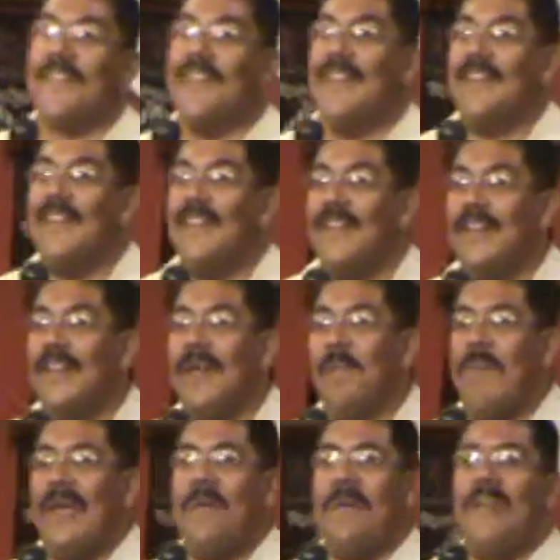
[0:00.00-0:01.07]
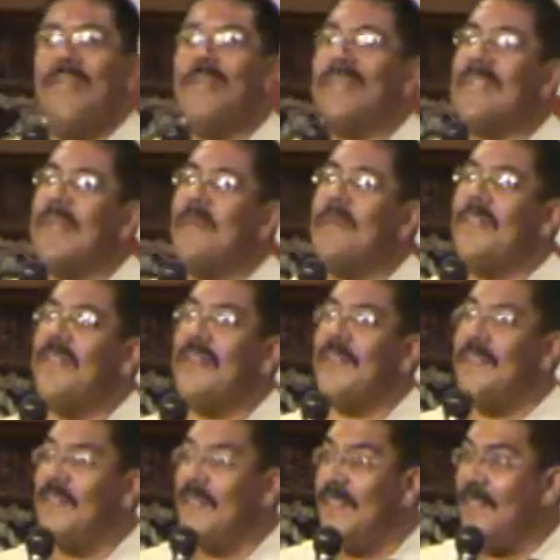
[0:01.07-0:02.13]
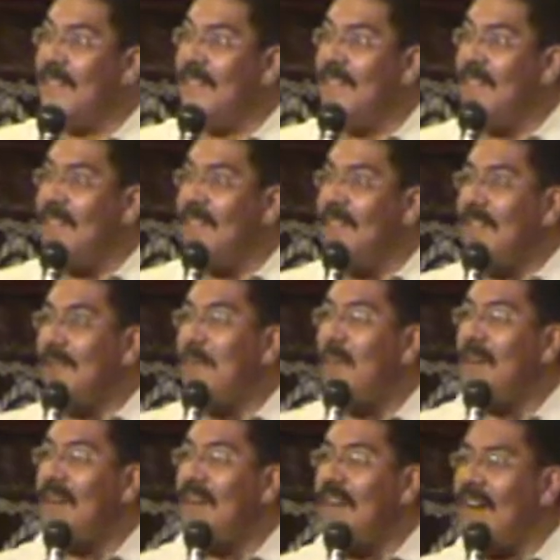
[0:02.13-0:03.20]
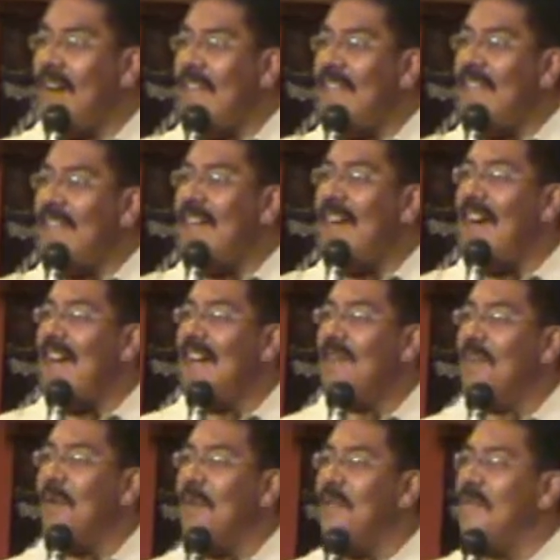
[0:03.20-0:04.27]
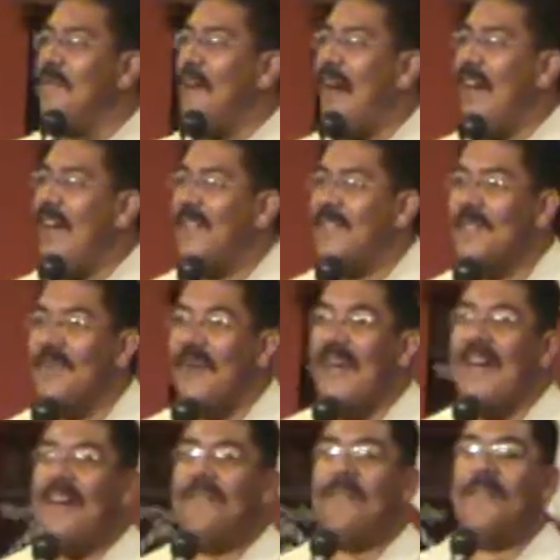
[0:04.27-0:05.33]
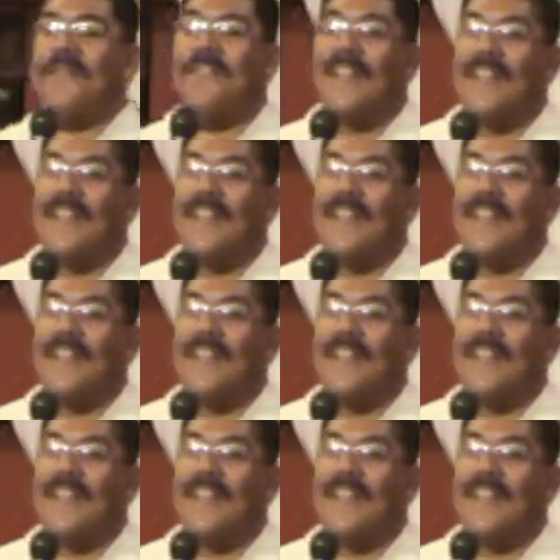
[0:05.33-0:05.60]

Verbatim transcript: and maybe even some of you. You put it on 89.5, the Rev,